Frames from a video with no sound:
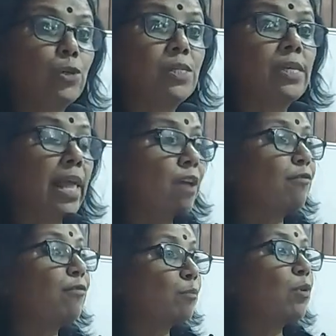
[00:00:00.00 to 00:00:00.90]
to
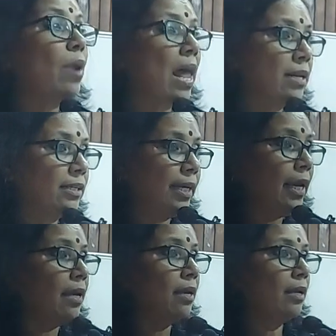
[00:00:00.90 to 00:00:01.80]
slave
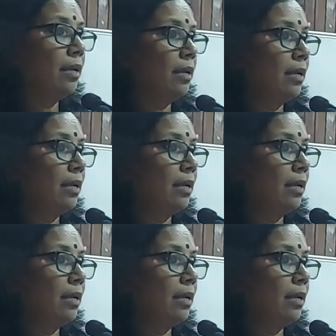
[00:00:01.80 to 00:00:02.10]
morality.